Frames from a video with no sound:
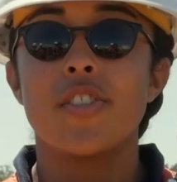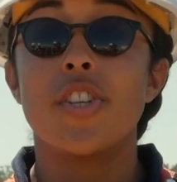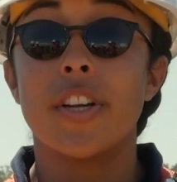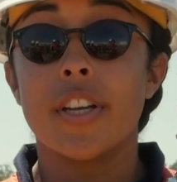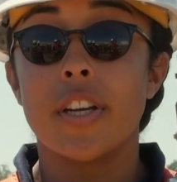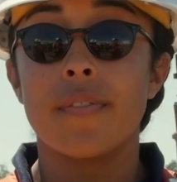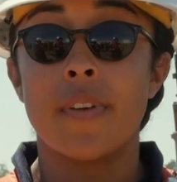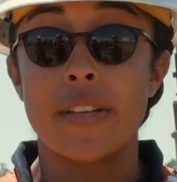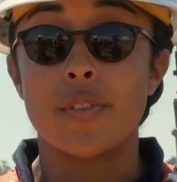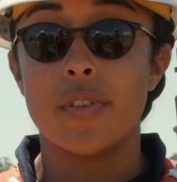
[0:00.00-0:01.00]
During your
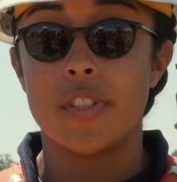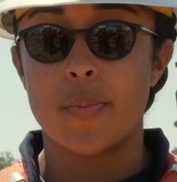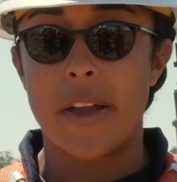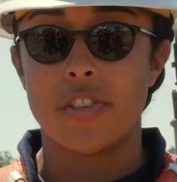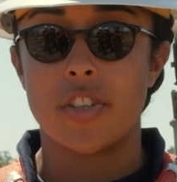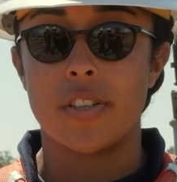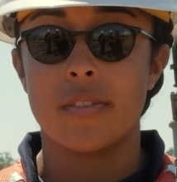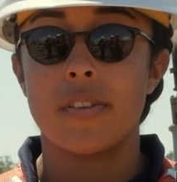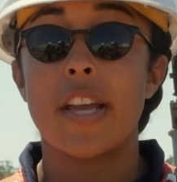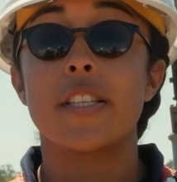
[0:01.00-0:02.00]
vessel inspection,
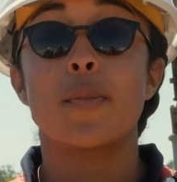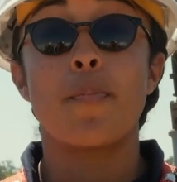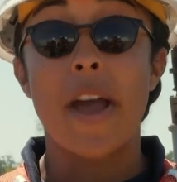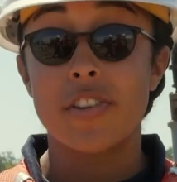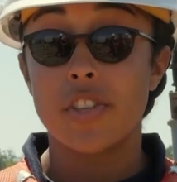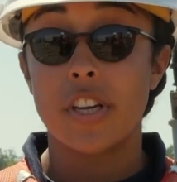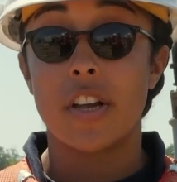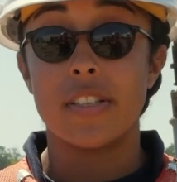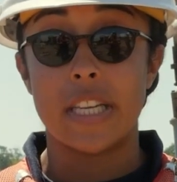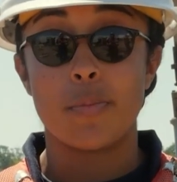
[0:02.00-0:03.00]
especially
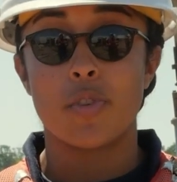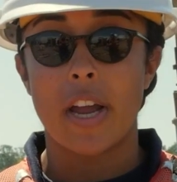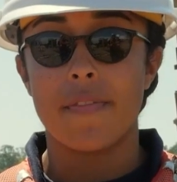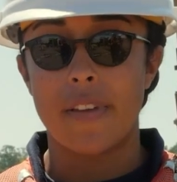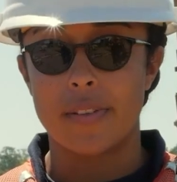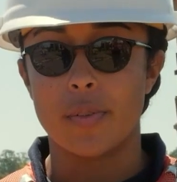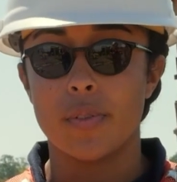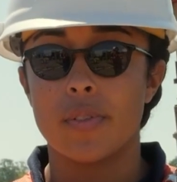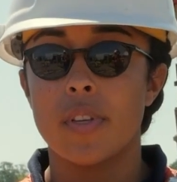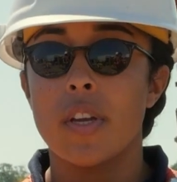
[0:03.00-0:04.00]
on deep draft
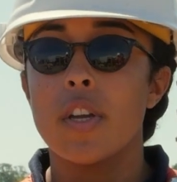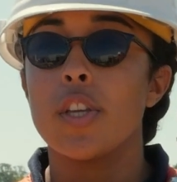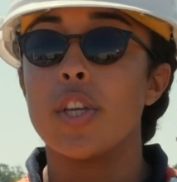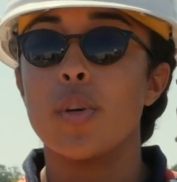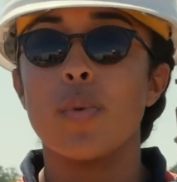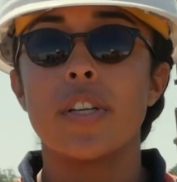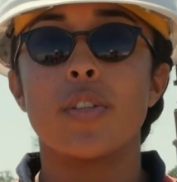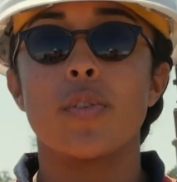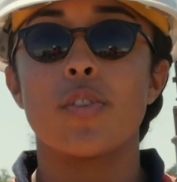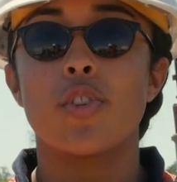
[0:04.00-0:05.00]
vessels, you want
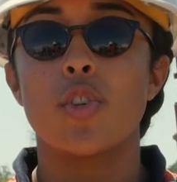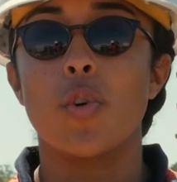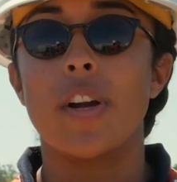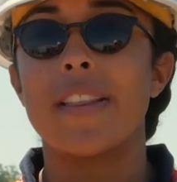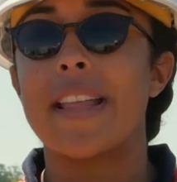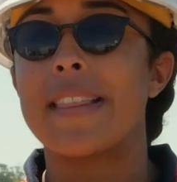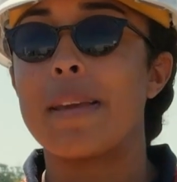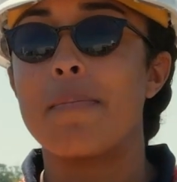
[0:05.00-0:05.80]
to ensure that the